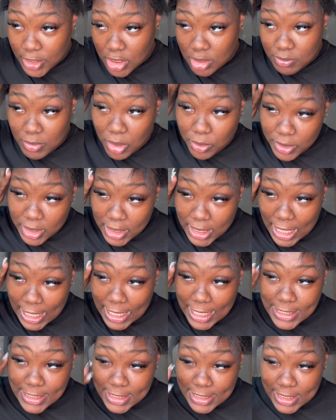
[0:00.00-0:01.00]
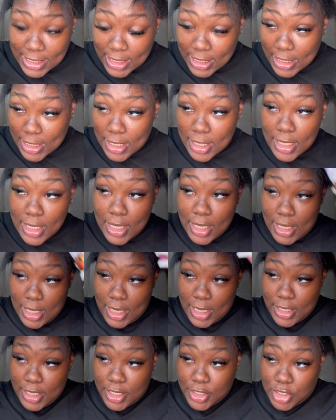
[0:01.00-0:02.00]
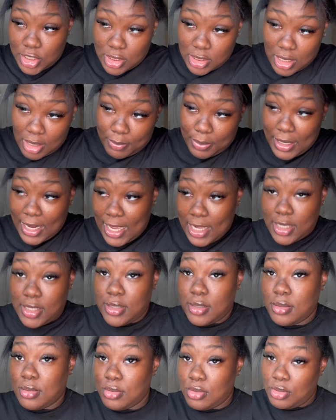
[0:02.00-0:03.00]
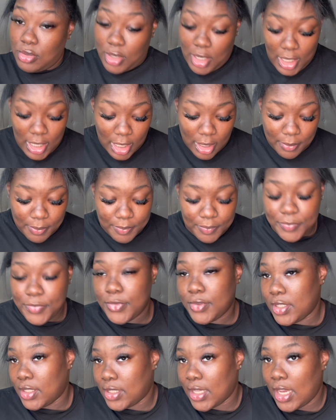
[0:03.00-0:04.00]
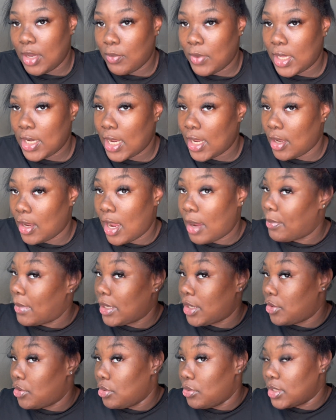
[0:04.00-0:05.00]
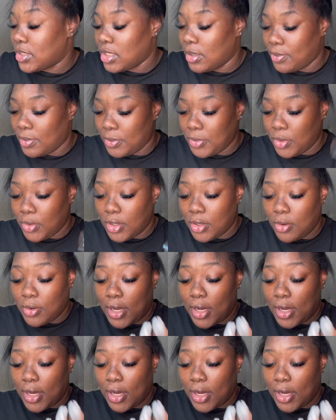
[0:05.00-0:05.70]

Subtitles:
Just mold it like I just did, and then just apply this to your hair the same way that I'm about to do it, except I'm doing it on the